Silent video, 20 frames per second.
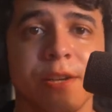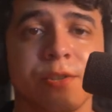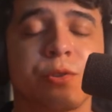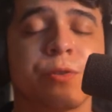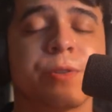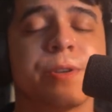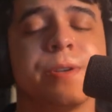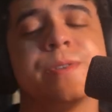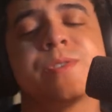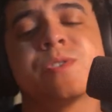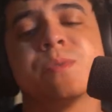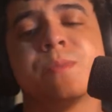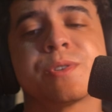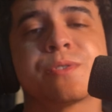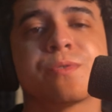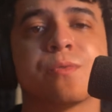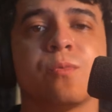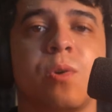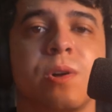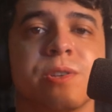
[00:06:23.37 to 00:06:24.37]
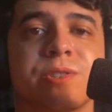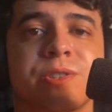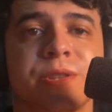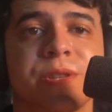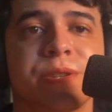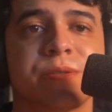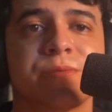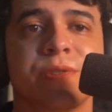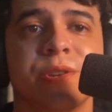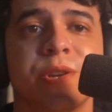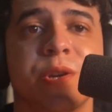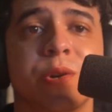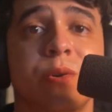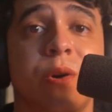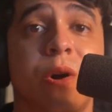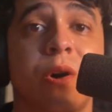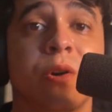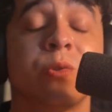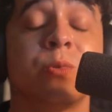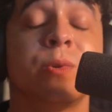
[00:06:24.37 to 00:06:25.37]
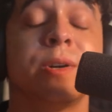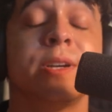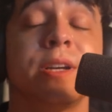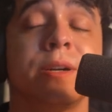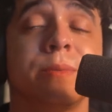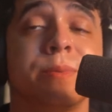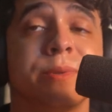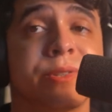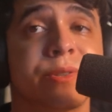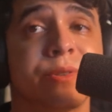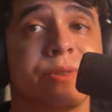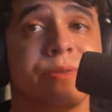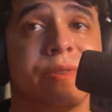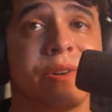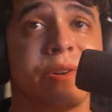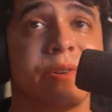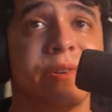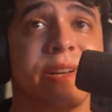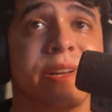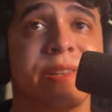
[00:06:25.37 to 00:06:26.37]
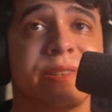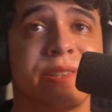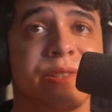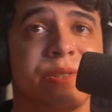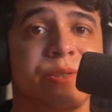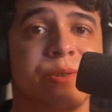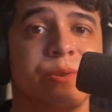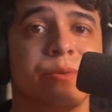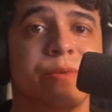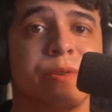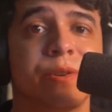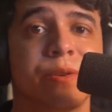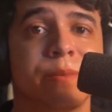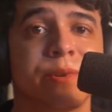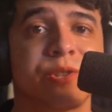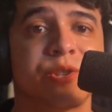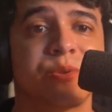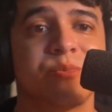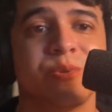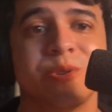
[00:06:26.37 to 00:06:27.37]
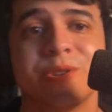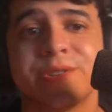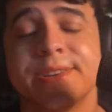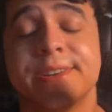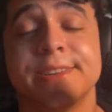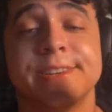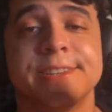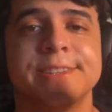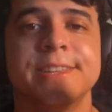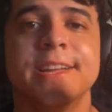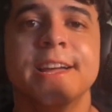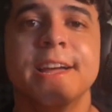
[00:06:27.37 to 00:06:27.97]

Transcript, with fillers: So thank you so much for watching this video all the way up until the very end. I do very much appreciate it.